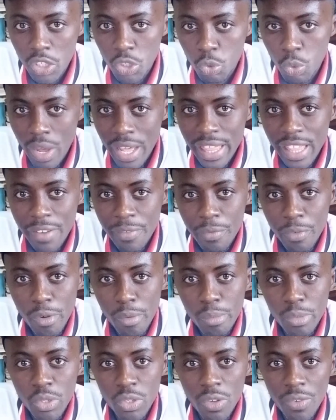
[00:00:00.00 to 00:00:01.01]
to other
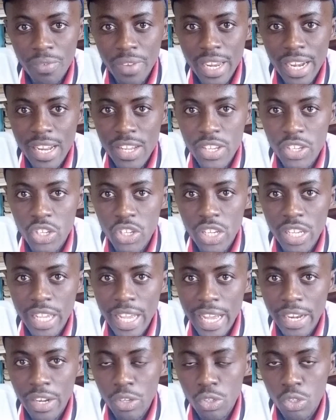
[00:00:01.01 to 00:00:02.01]
forms of
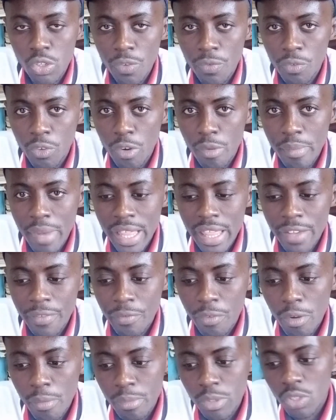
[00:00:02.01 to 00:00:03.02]
energy and also from other
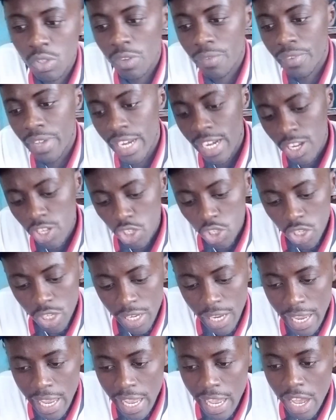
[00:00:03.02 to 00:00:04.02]
forms of
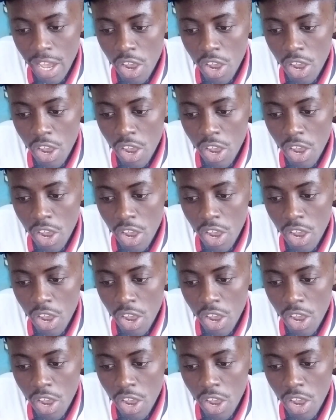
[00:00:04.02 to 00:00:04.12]
energy.